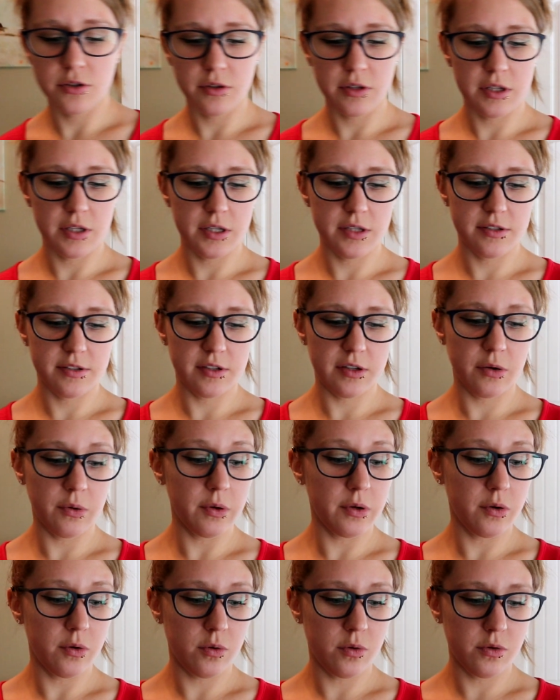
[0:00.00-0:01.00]
to the
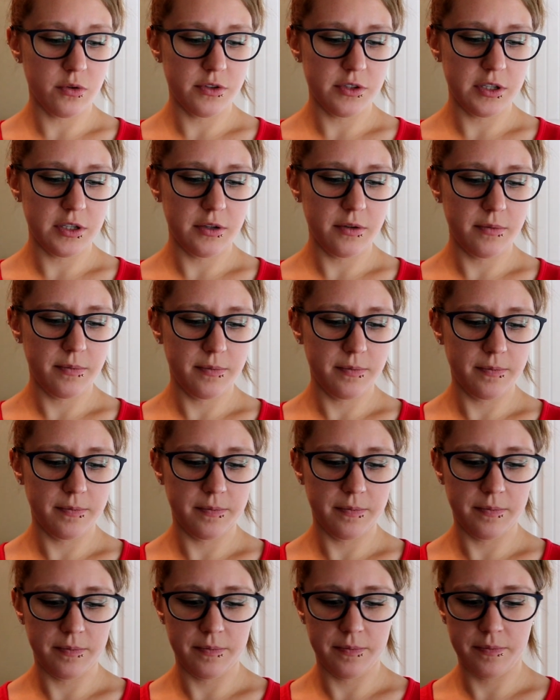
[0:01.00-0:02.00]
Sigrid Olson
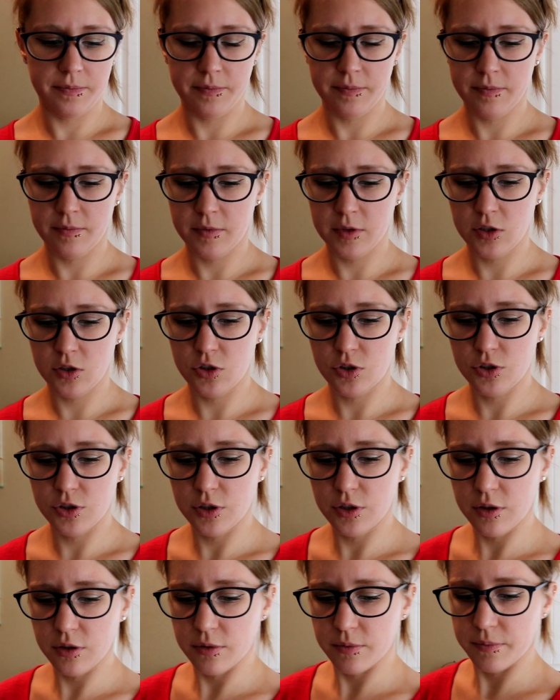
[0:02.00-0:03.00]

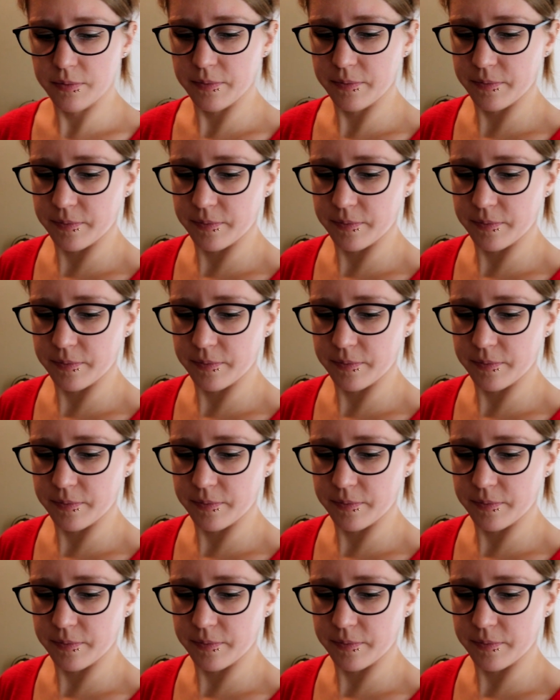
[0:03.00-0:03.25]
shirt,